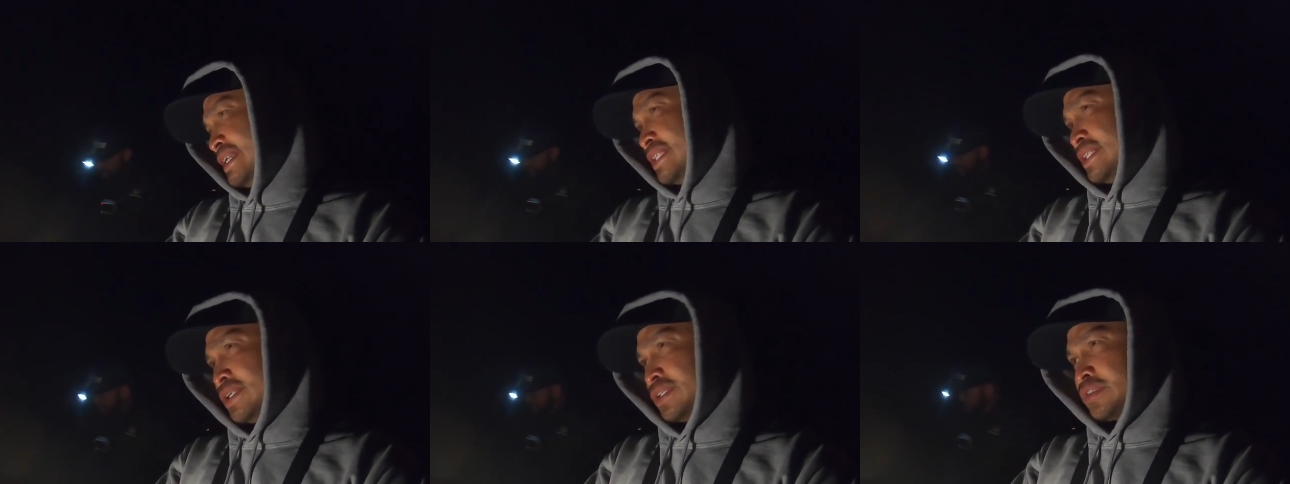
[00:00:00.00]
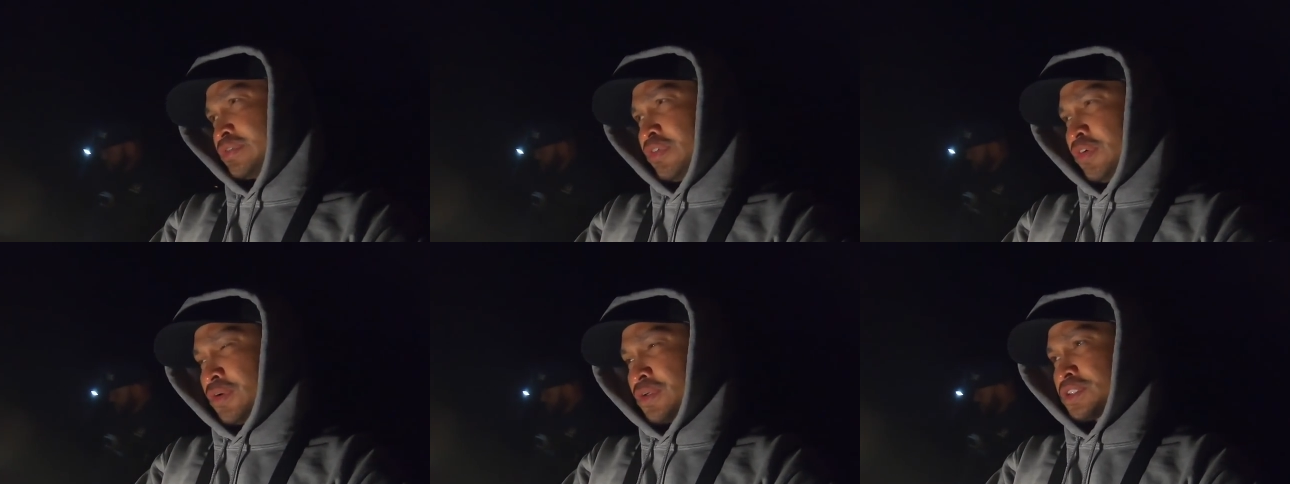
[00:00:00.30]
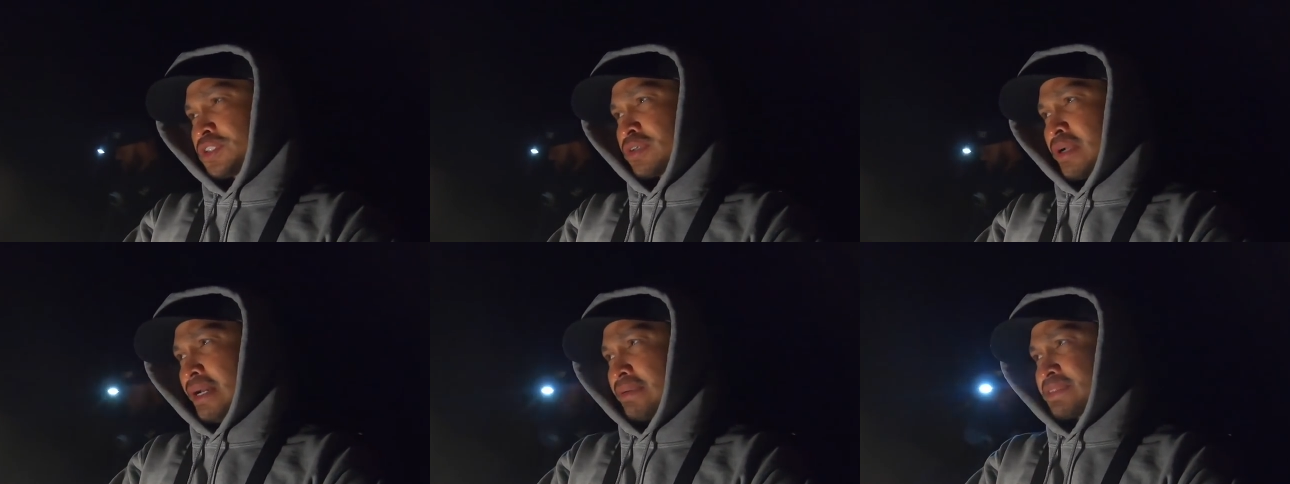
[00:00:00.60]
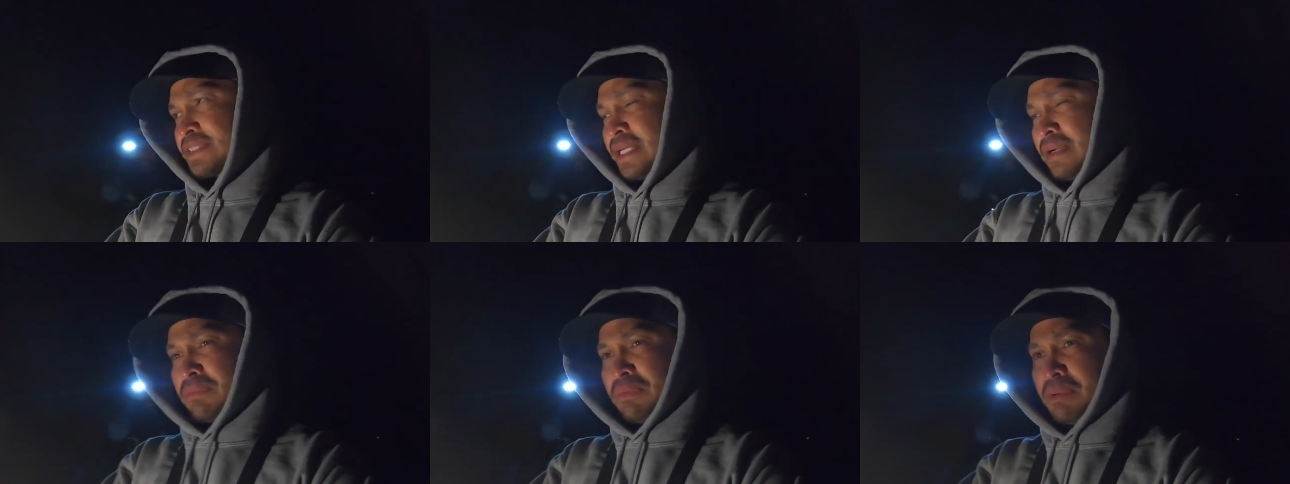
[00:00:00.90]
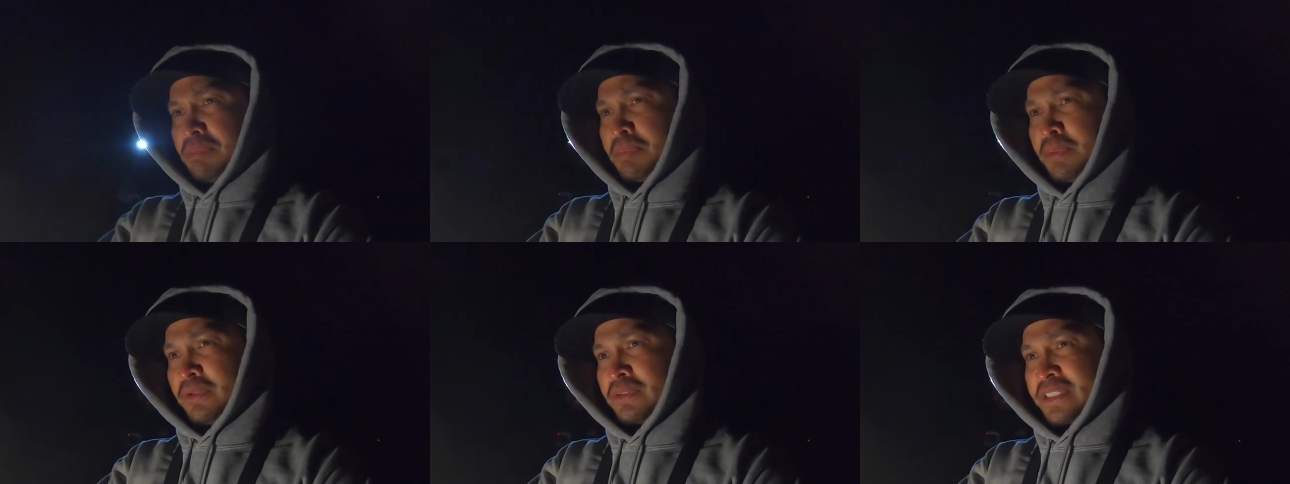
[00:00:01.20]
and those four traps that
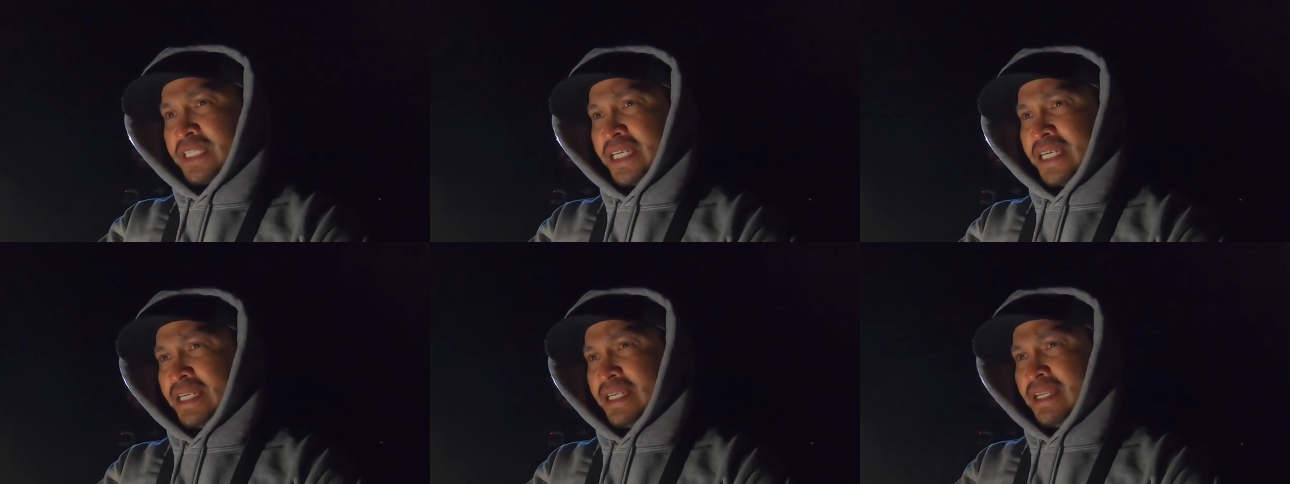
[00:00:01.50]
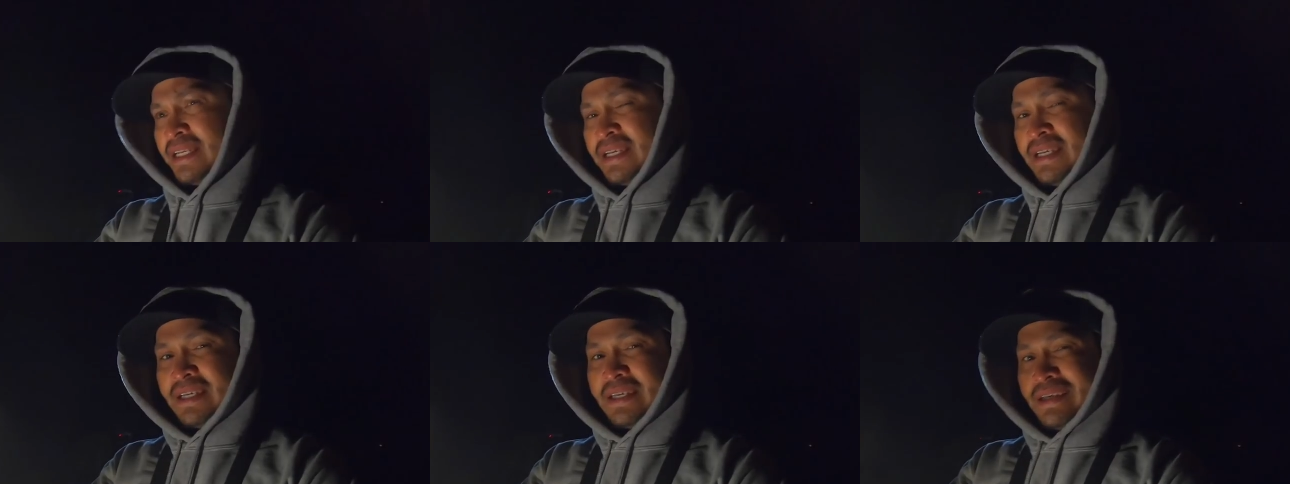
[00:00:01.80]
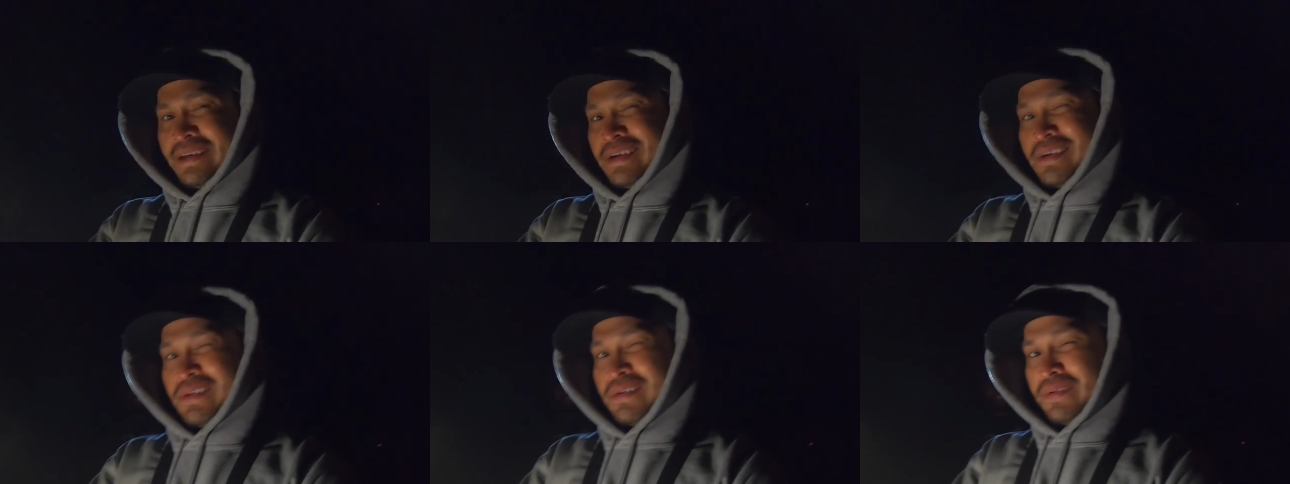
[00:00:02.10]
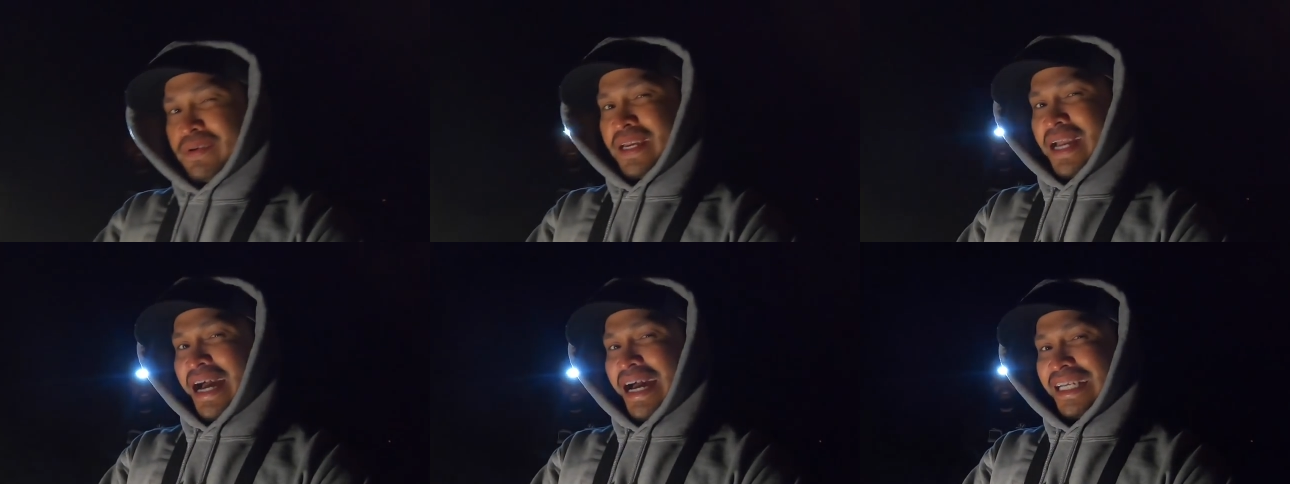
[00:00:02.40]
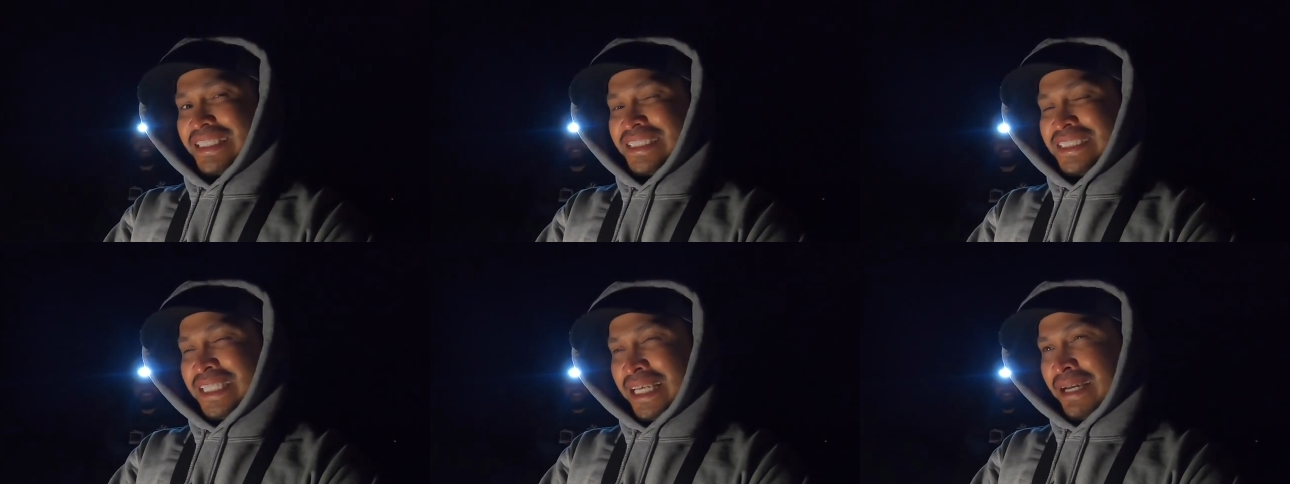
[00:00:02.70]
we pulled in. We
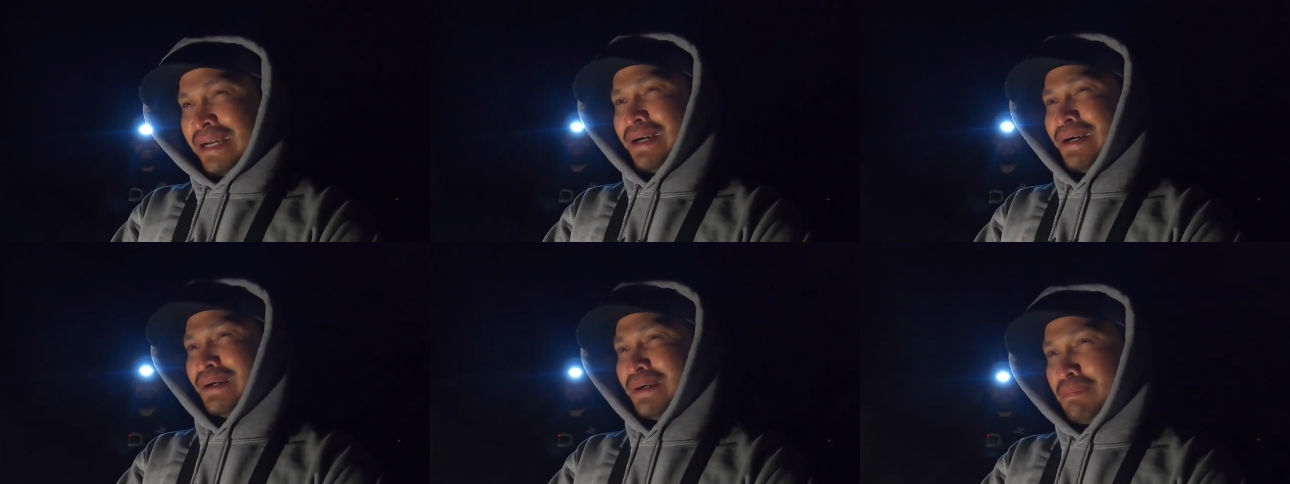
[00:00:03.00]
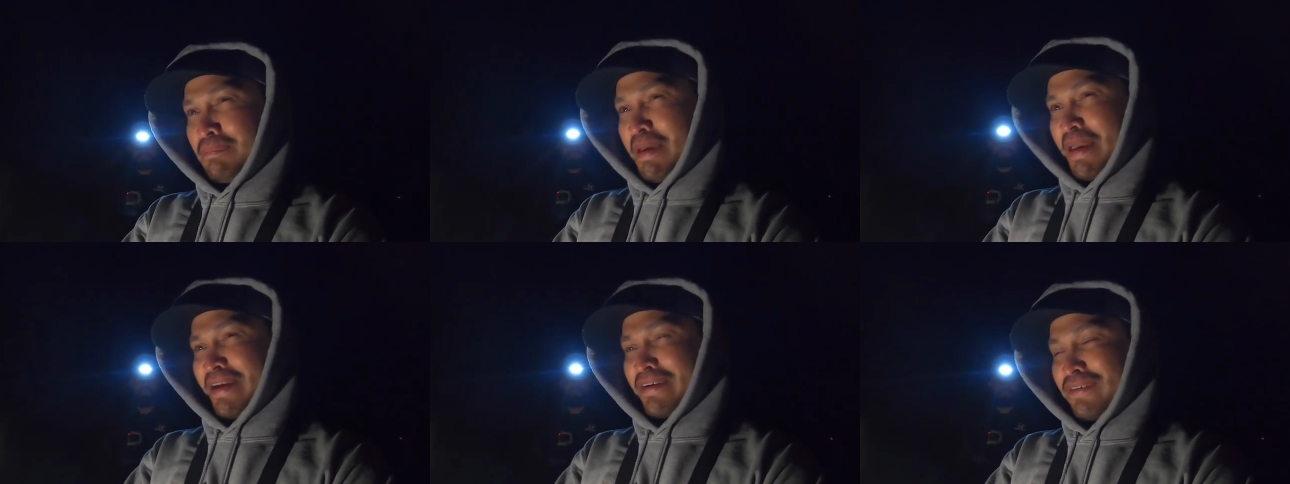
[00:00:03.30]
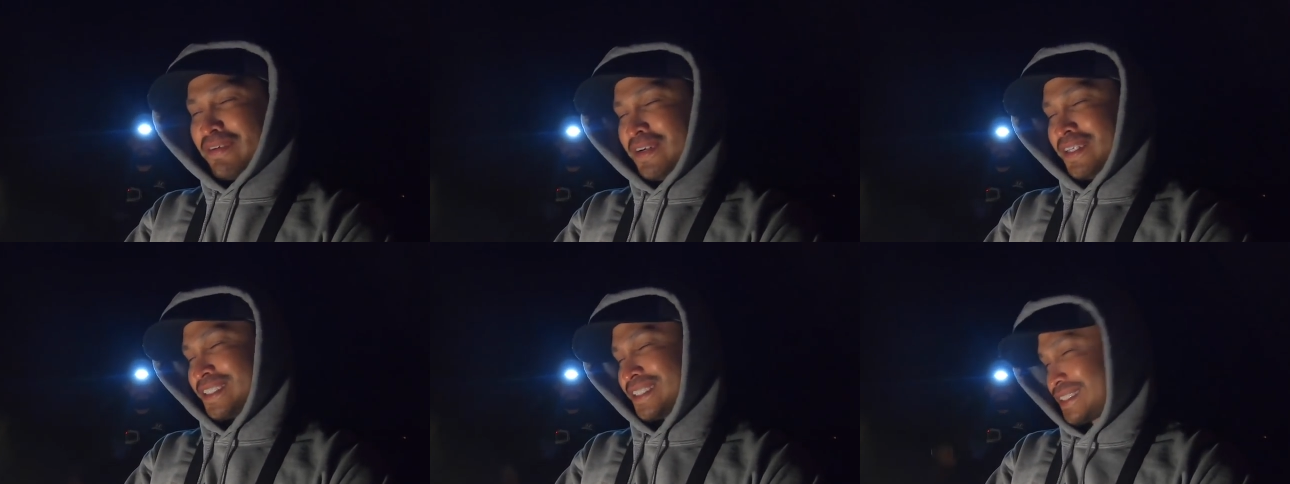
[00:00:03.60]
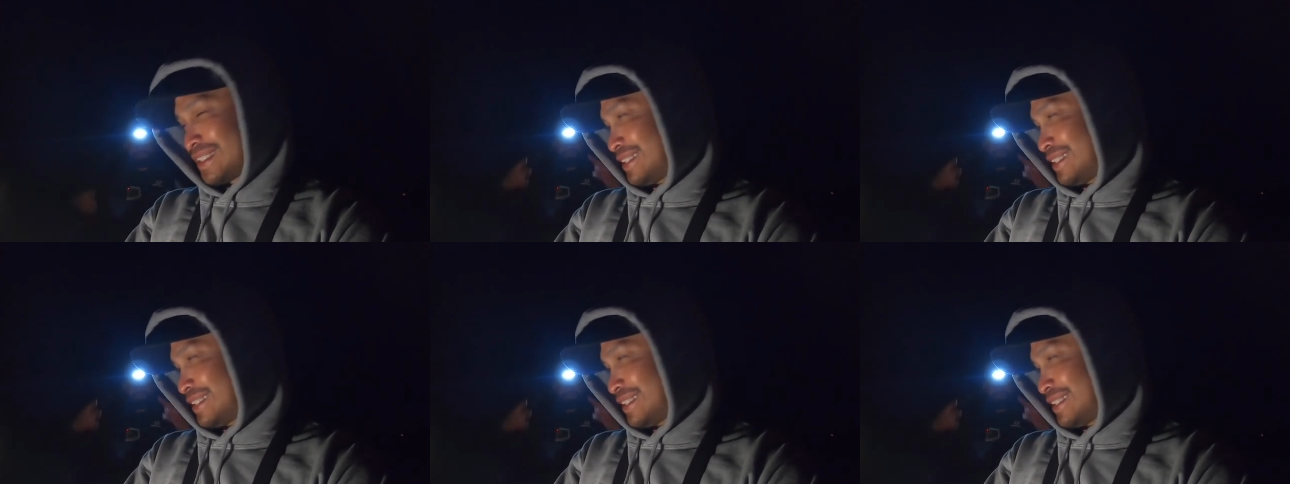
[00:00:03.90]
got two big ones.